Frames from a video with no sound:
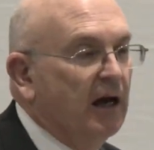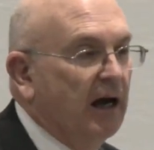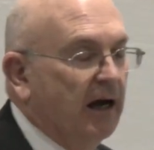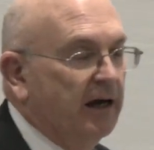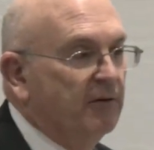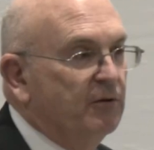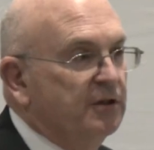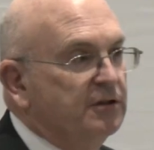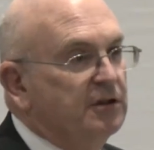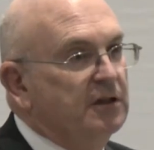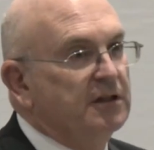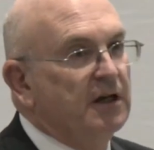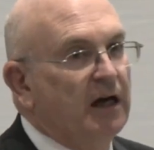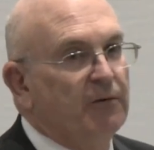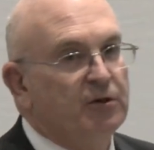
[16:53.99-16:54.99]
I
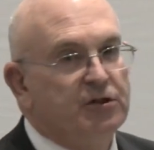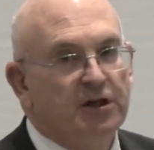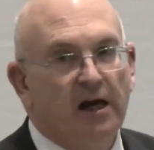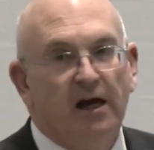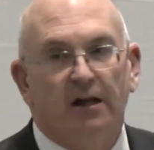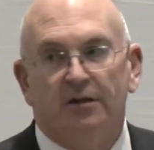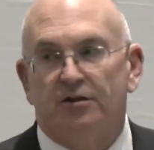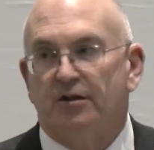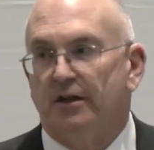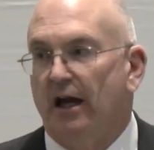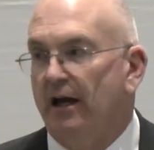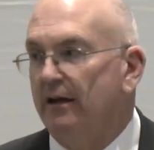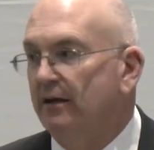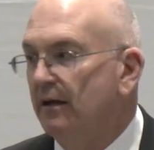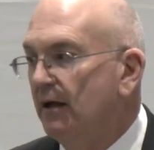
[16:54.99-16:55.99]
would challenge
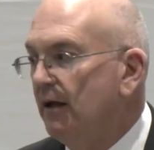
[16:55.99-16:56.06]
that.